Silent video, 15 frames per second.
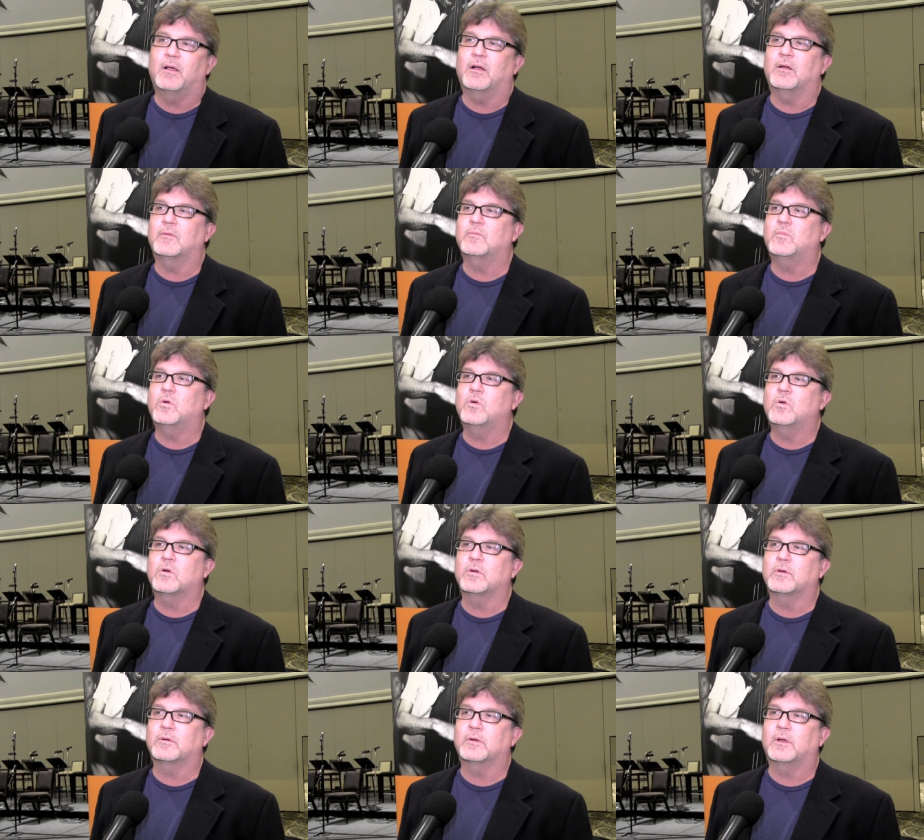are
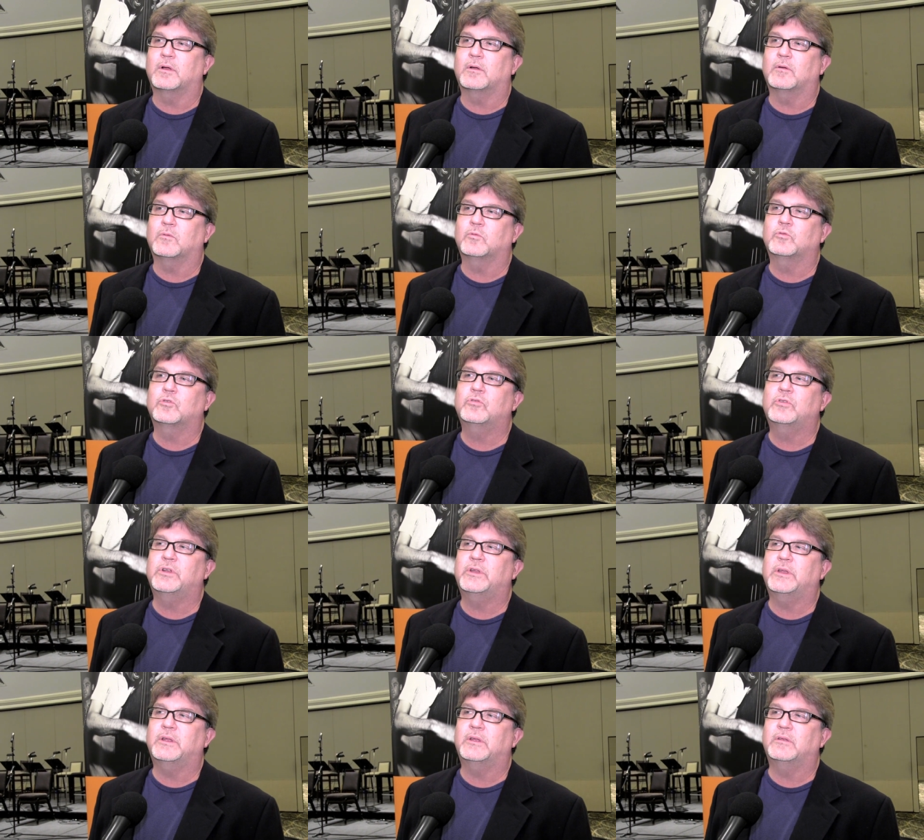more uh,
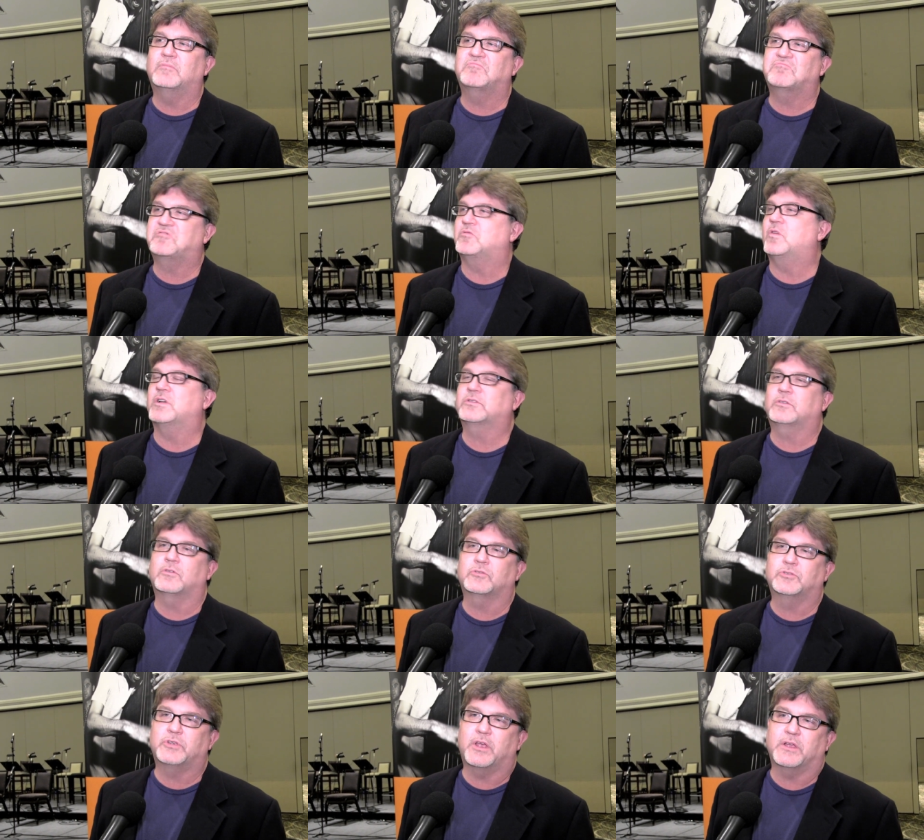rooted in the West
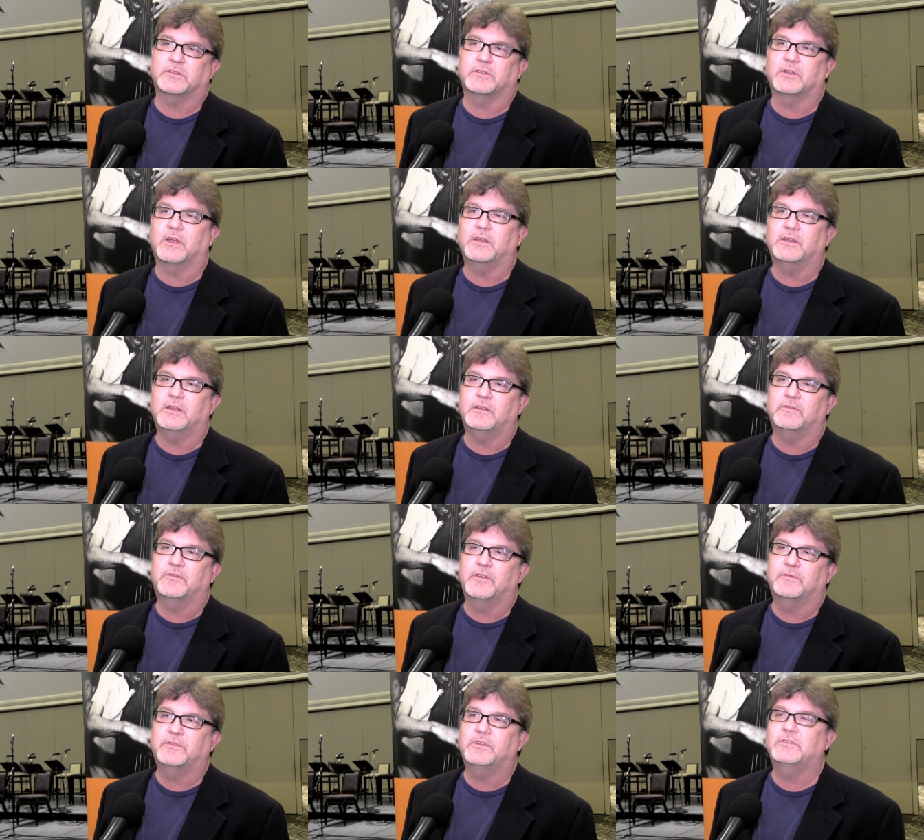Coast jazz of the
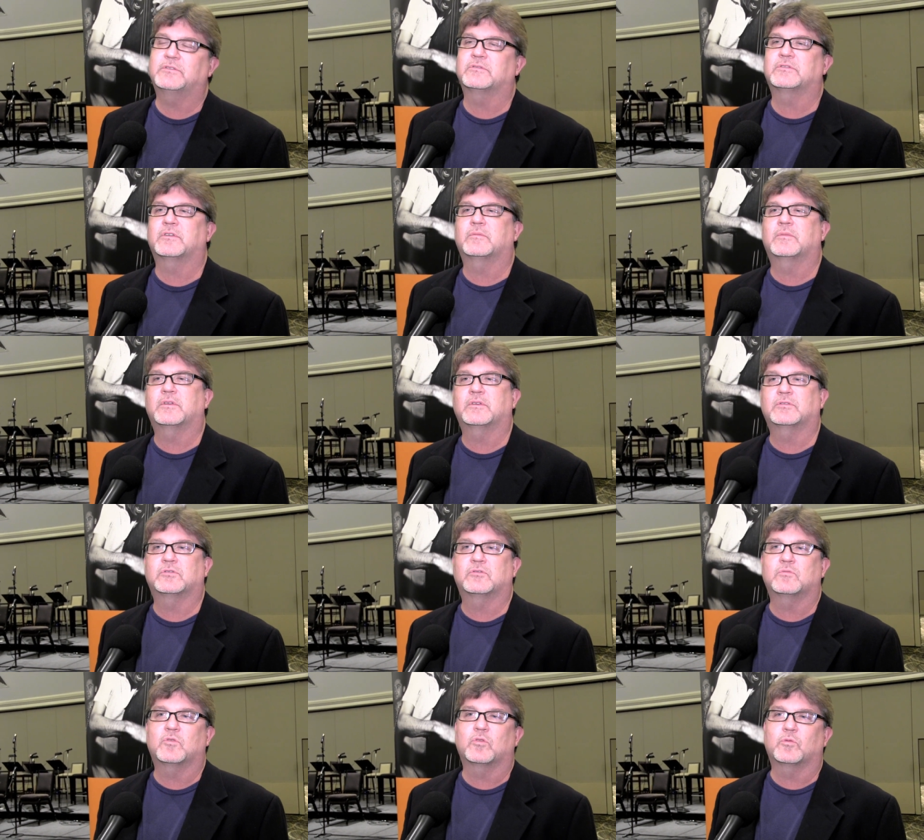1950s. There's some things
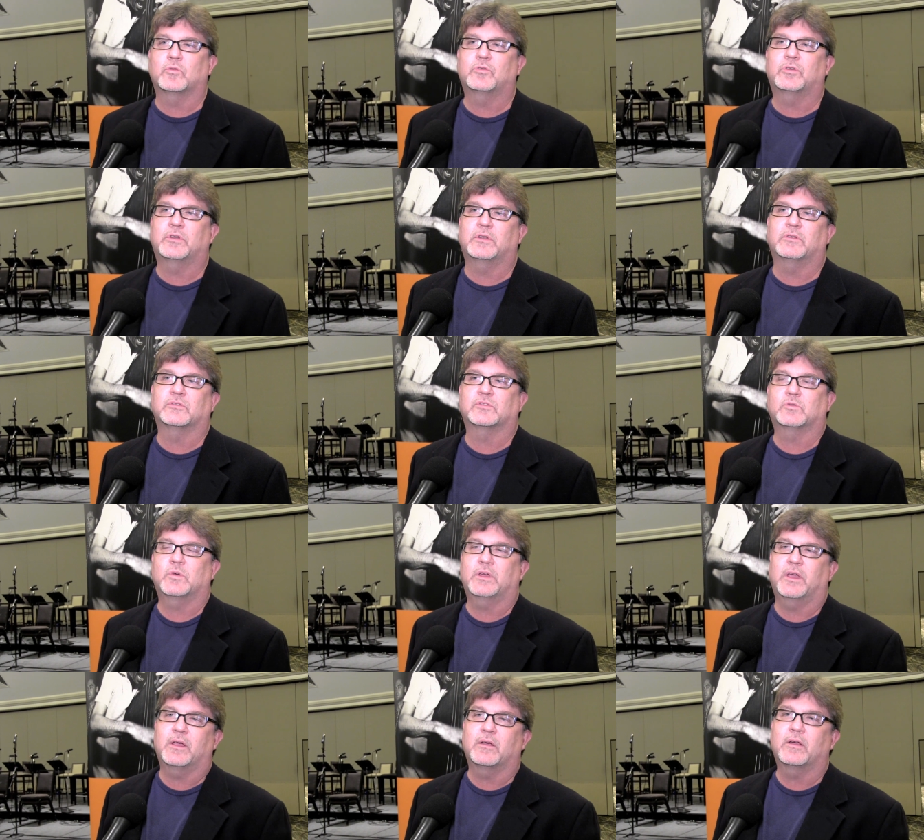that are more rooted in the
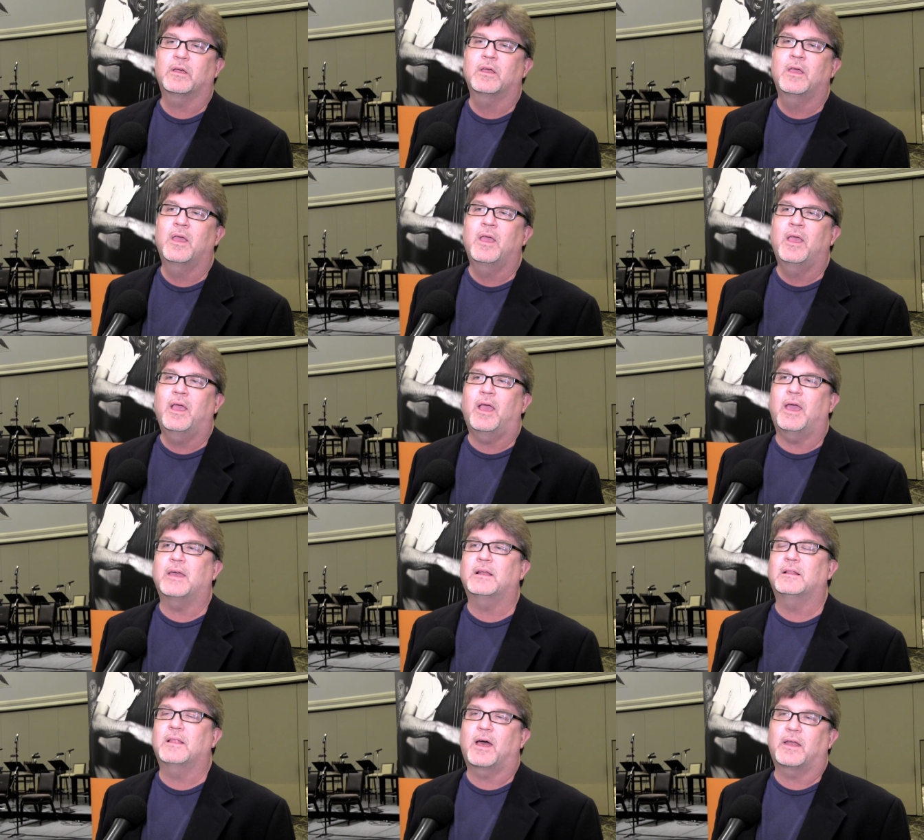swing era,
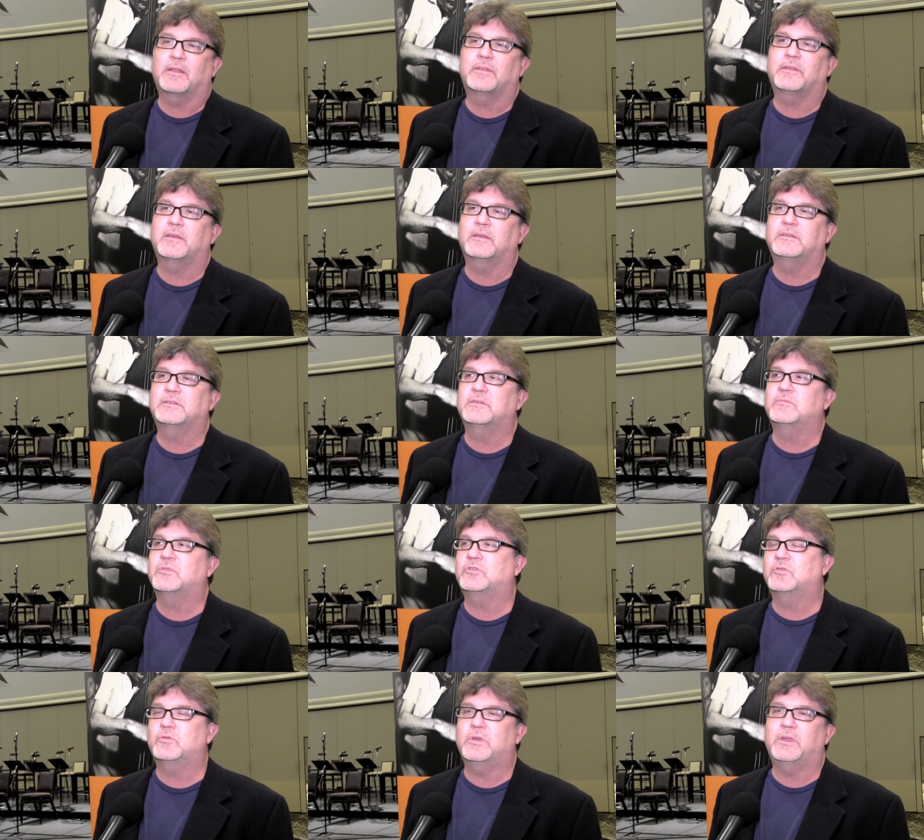and a lot of things in
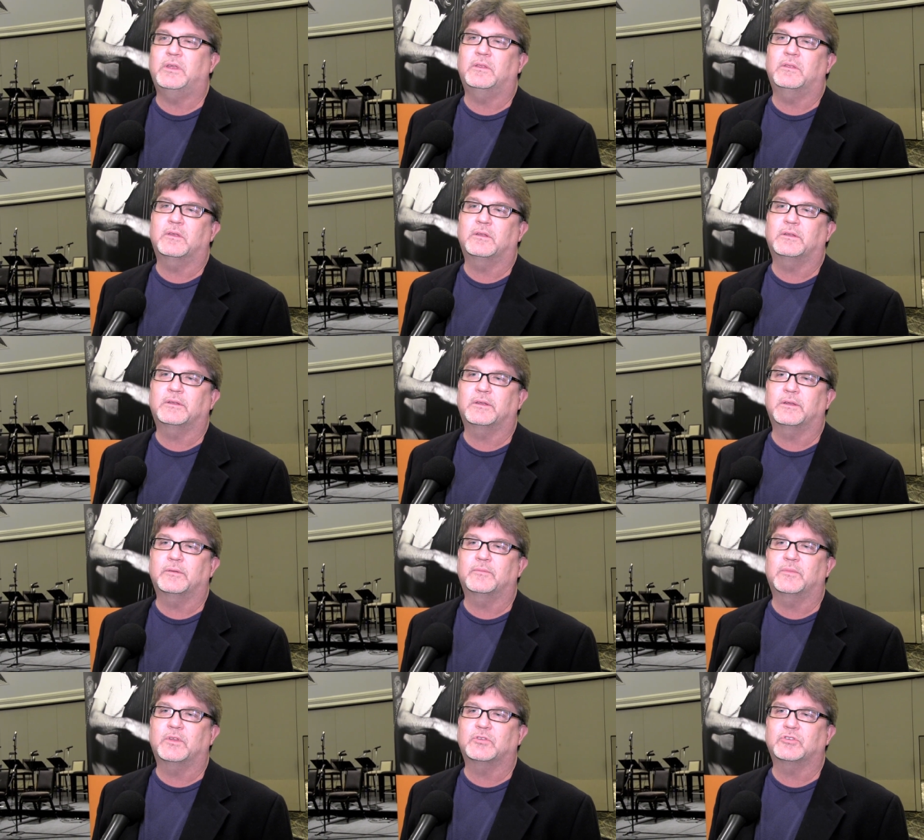between that
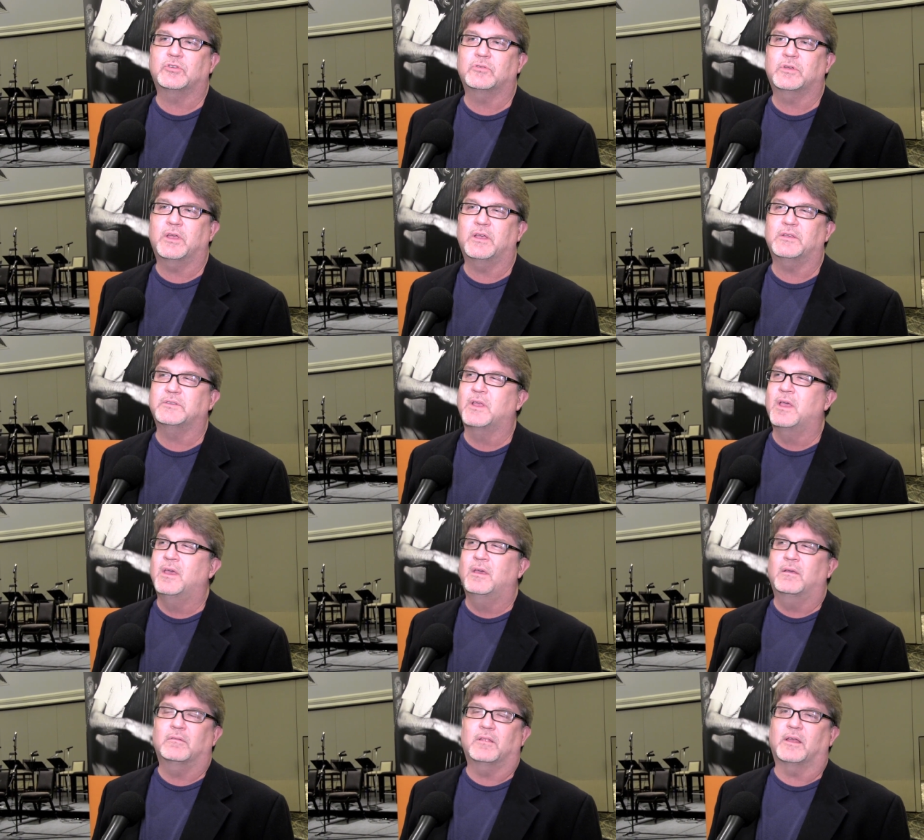um, that showcase
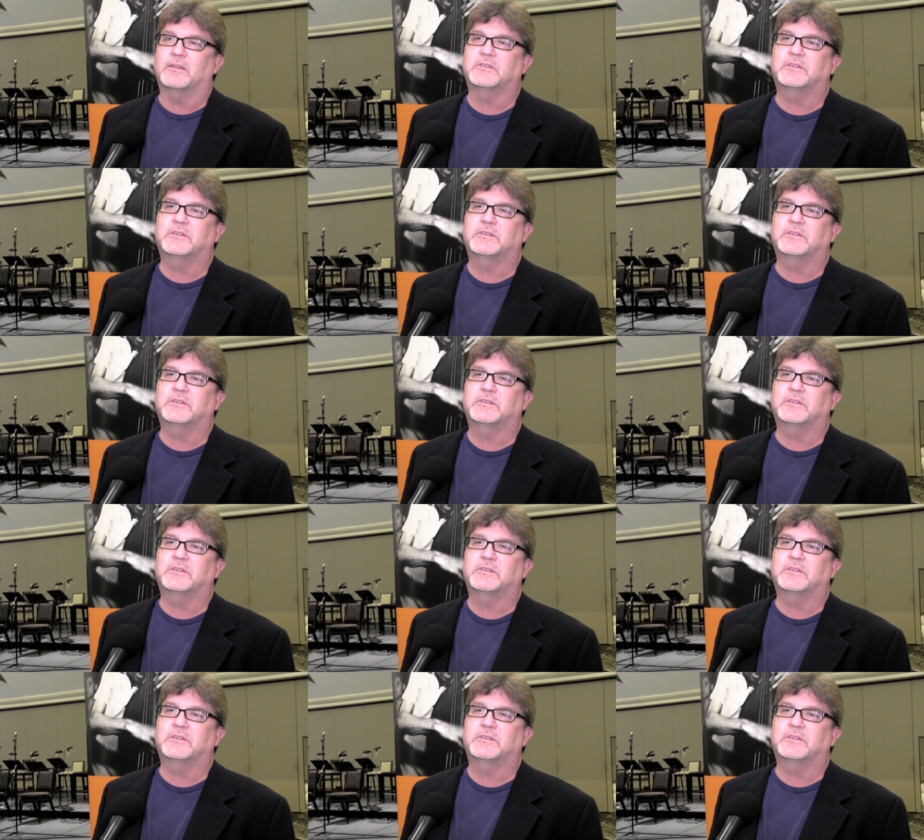a lot of